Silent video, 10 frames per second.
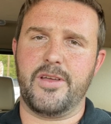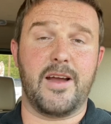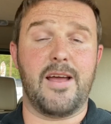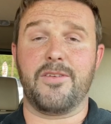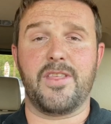
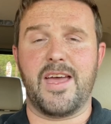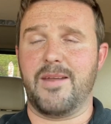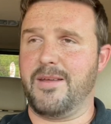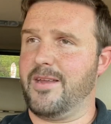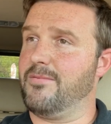there. After
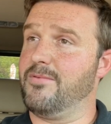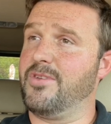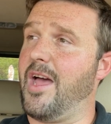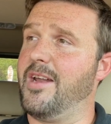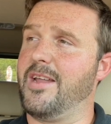that, man,
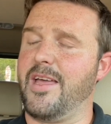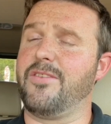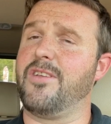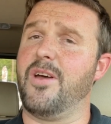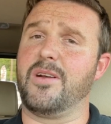just tighten
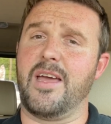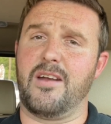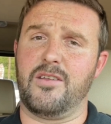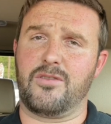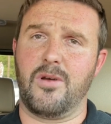down, snug
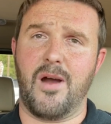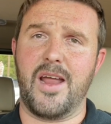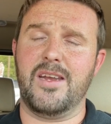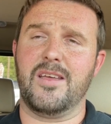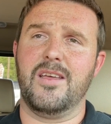down, and it's
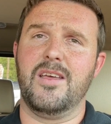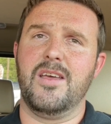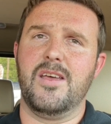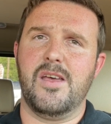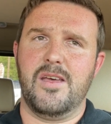great.
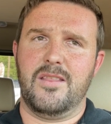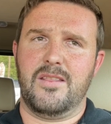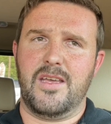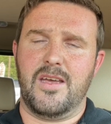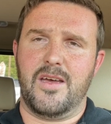
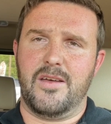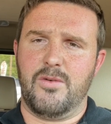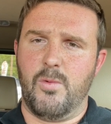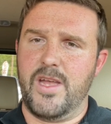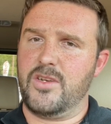The
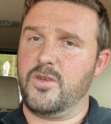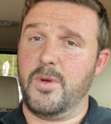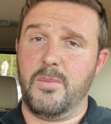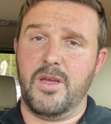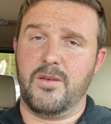winch,
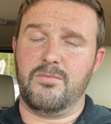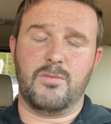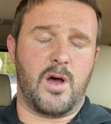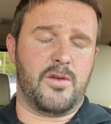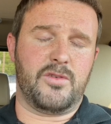Smitty built,
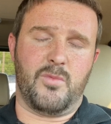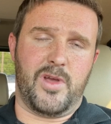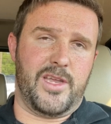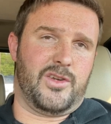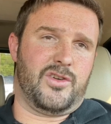awesome
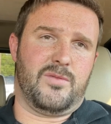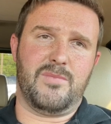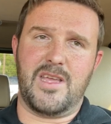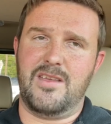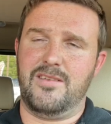winch,
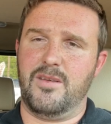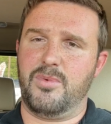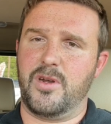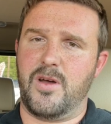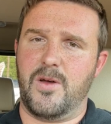easy to
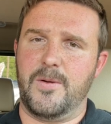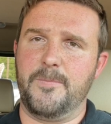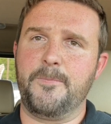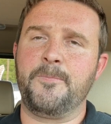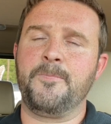put on,